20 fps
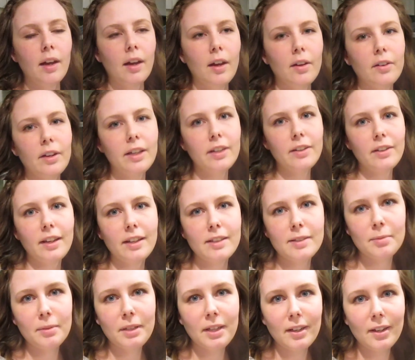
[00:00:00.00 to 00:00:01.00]
Alright, you
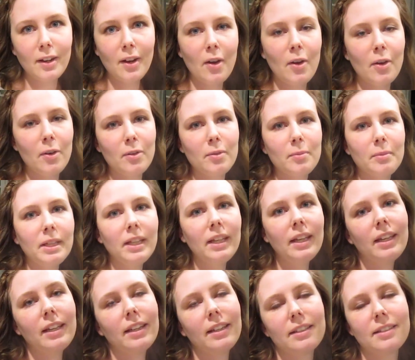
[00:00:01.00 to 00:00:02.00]
guys, we are home.
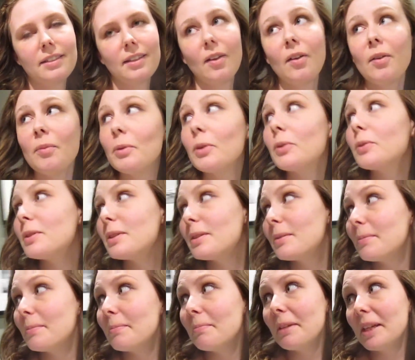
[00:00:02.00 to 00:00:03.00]
It is
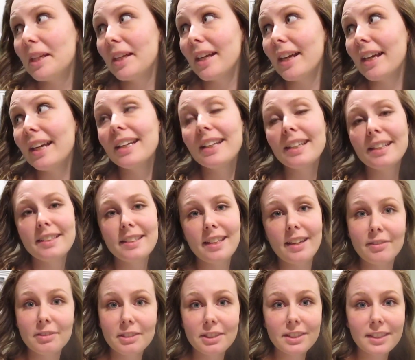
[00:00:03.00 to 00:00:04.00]
almost midnight. It's
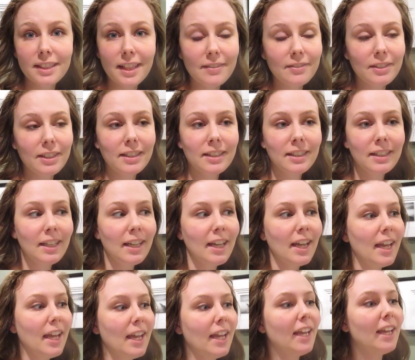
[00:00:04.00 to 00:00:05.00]
after eleven.
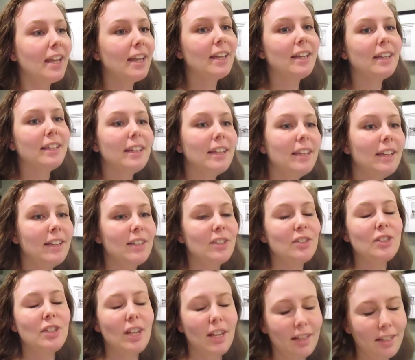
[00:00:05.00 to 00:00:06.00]
And
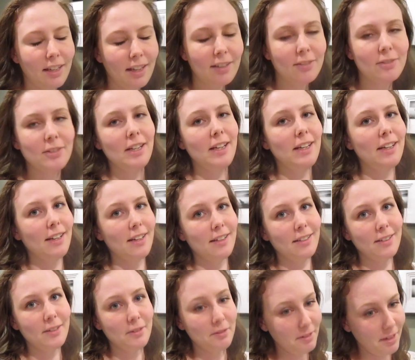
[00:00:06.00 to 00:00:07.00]
check out what I
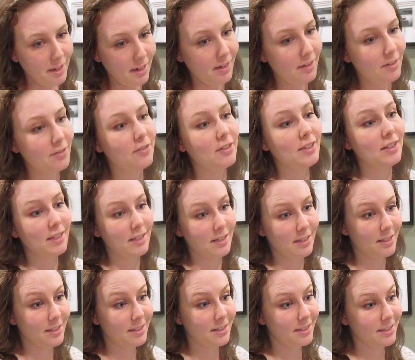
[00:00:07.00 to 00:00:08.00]
got going on over
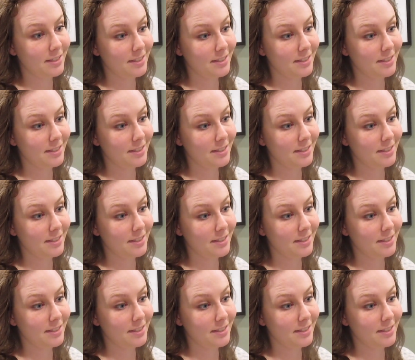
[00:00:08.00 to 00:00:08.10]
here.